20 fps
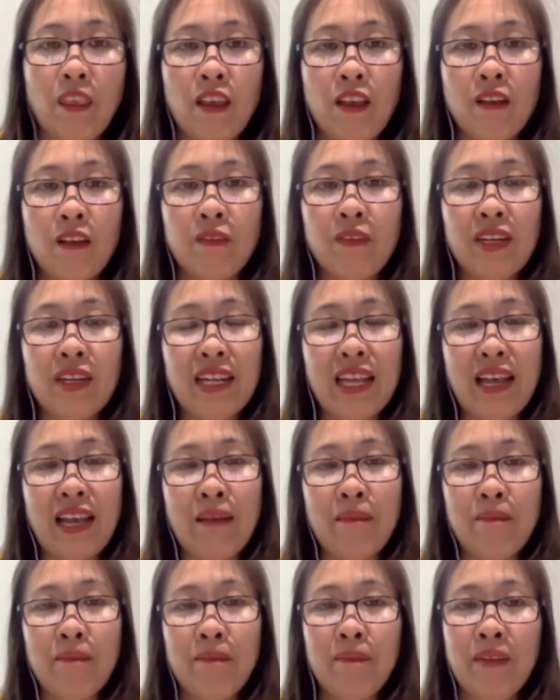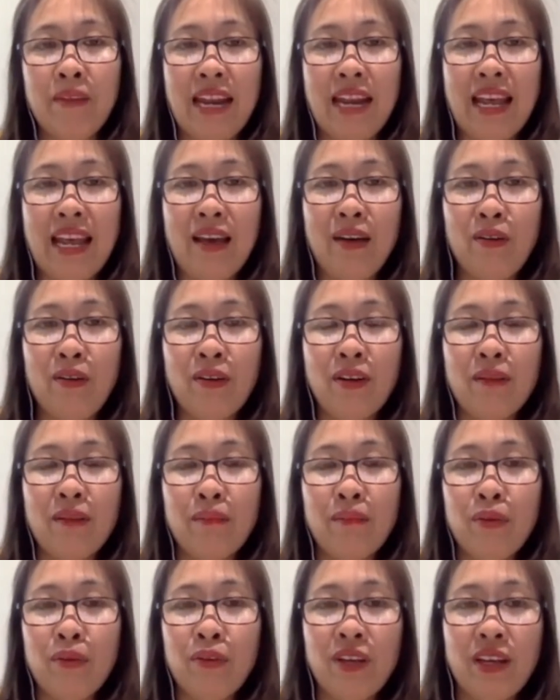Vietnam, Laos,
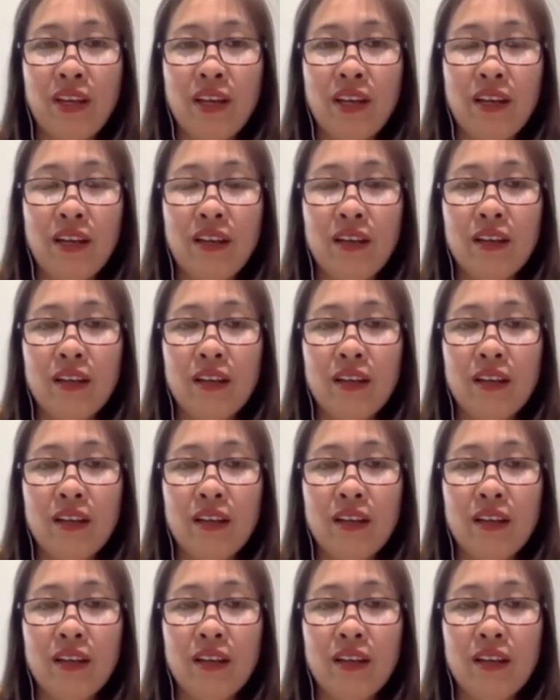Cambodia,